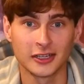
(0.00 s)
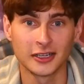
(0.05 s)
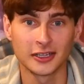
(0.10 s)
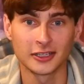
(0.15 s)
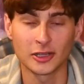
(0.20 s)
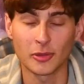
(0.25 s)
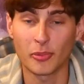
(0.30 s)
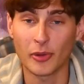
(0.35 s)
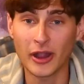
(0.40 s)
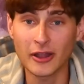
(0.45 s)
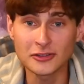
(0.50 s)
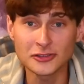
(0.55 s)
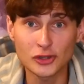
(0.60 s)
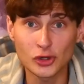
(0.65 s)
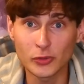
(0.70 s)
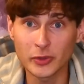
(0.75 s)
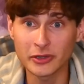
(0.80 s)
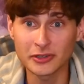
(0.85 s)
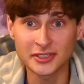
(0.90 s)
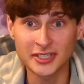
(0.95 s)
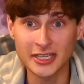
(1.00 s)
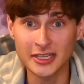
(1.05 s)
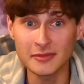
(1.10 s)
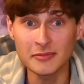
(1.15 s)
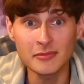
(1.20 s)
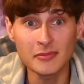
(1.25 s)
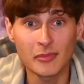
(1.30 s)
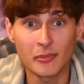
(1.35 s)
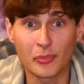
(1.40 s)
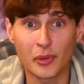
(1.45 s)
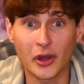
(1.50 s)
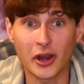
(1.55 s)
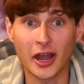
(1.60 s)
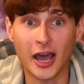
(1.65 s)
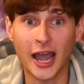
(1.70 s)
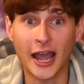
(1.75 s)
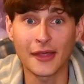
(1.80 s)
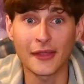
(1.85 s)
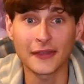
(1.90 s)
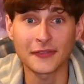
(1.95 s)
The Browns are a weird team, but
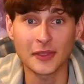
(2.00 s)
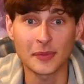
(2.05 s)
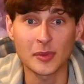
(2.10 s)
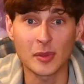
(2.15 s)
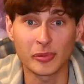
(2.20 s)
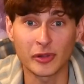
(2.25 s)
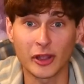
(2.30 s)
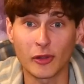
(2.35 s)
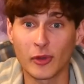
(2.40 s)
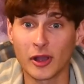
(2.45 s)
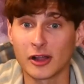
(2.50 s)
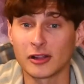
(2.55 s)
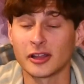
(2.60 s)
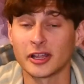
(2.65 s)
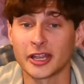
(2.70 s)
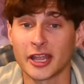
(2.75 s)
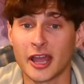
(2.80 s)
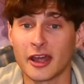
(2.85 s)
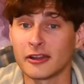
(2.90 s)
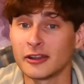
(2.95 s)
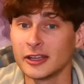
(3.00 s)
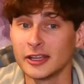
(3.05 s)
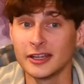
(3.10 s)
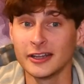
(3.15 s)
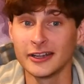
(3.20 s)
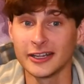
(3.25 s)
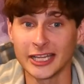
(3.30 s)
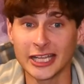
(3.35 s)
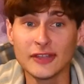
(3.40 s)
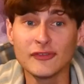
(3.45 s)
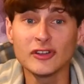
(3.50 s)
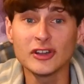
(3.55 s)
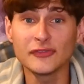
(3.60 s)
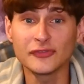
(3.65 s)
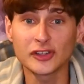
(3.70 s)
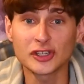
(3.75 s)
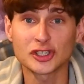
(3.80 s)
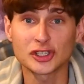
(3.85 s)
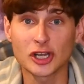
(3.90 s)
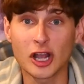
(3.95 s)
I like them to play well again. Even if
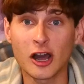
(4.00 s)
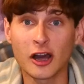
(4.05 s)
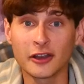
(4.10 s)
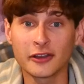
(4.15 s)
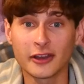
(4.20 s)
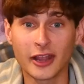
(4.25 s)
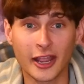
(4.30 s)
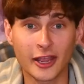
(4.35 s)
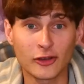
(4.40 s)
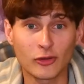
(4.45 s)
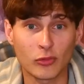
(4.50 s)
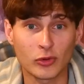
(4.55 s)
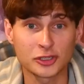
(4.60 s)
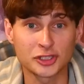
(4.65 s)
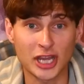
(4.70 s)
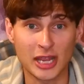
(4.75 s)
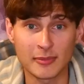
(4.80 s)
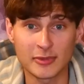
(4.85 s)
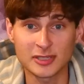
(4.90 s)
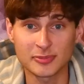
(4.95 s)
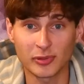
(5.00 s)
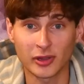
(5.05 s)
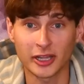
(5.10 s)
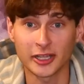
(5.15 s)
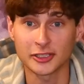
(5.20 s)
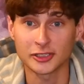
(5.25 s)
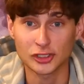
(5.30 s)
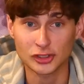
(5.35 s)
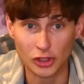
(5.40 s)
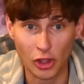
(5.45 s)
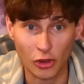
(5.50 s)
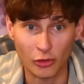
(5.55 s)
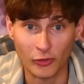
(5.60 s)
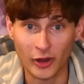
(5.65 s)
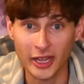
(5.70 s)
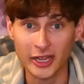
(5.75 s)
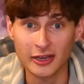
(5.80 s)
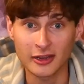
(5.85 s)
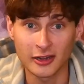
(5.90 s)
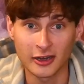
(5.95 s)
Deshaun and or Jameis play just all
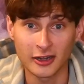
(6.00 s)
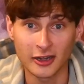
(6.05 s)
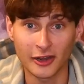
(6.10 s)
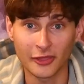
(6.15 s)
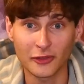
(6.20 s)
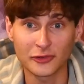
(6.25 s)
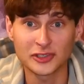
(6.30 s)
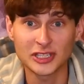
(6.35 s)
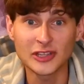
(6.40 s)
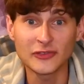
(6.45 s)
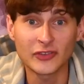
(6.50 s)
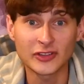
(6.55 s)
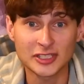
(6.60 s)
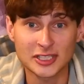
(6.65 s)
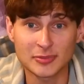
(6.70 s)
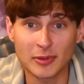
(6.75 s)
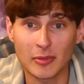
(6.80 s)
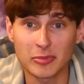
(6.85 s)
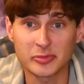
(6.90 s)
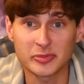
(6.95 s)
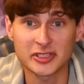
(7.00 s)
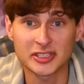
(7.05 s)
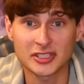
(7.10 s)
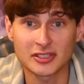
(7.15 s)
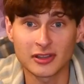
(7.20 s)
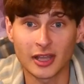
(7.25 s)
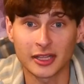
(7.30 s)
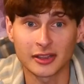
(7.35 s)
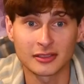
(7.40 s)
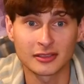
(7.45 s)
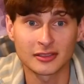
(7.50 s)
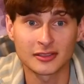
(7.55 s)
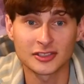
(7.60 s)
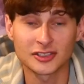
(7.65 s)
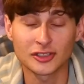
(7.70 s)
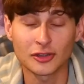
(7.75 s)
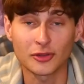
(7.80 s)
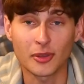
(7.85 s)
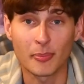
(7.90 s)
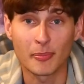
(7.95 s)
right, their defense is probably like
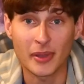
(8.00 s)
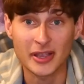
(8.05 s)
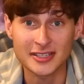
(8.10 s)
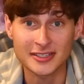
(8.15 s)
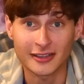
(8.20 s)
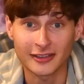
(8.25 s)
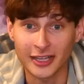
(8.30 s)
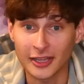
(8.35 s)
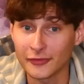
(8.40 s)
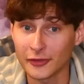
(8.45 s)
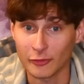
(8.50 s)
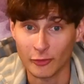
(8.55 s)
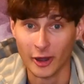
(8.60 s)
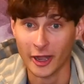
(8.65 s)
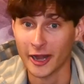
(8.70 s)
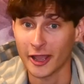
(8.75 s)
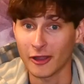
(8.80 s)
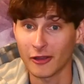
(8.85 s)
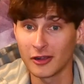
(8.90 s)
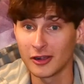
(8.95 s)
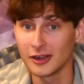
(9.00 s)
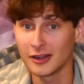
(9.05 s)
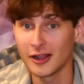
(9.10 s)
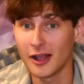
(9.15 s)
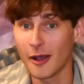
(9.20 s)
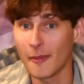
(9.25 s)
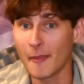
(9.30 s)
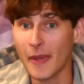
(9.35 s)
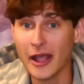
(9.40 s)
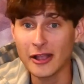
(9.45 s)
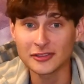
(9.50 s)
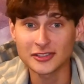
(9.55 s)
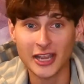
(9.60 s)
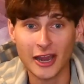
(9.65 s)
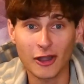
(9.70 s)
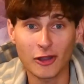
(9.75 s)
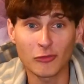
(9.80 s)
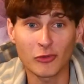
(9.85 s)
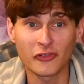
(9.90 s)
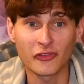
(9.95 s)
still the best 11 right now. Myles
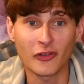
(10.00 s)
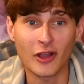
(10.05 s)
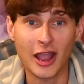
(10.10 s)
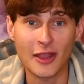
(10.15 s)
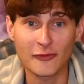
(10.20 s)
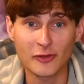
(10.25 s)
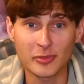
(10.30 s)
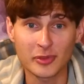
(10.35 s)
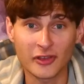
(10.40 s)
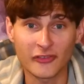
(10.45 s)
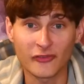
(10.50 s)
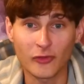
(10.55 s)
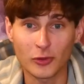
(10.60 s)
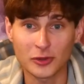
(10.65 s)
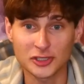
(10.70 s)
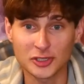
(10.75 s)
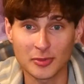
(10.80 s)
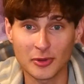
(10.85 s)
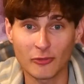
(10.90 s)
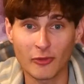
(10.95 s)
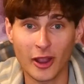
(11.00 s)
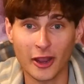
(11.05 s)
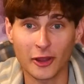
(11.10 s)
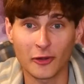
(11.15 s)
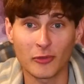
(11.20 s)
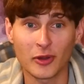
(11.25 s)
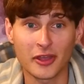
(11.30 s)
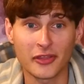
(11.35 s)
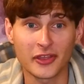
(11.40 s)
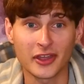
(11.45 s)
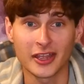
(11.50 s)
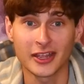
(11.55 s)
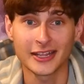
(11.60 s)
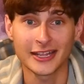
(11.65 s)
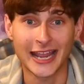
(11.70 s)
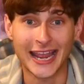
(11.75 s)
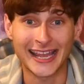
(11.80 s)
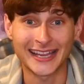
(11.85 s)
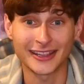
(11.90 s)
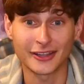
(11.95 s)
Garrett will forever be a force to be reckoned with,
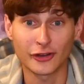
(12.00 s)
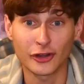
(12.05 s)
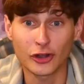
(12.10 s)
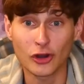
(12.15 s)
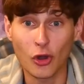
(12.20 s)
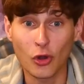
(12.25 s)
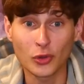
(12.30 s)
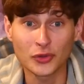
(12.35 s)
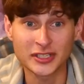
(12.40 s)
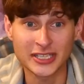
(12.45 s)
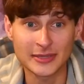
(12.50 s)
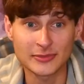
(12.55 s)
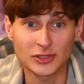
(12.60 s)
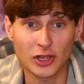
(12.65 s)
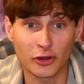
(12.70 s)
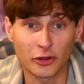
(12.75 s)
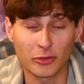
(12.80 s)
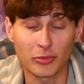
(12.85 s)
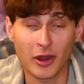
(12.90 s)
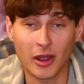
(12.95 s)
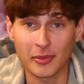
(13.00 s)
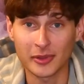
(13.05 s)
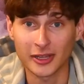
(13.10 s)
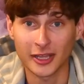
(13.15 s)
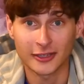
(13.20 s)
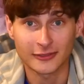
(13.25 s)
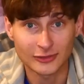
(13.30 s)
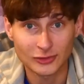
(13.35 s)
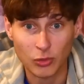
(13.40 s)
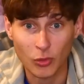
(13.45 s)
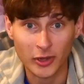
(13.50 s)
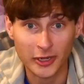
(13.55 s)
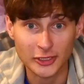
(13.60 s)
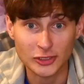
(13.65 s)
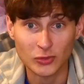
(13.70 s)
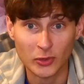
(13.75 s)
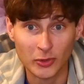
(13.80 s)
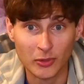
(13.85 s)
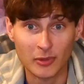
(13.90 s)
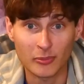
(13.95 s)
and they're going to hold teams under probably like 20,
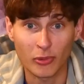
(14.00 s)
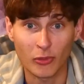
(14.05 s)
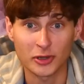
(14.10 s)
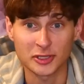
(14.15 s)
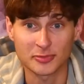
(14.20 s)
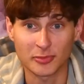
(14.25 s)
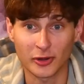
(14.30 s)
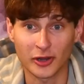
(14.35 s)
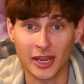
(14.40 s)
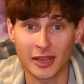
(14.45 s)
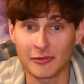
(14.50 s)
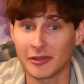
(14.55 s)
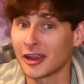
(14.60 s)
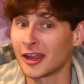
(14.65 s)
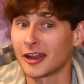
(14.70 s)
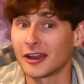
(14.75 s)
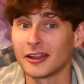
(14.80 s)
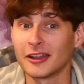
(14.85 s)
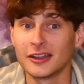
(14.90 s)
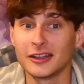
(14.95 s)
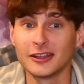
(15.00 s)
21 points per game again.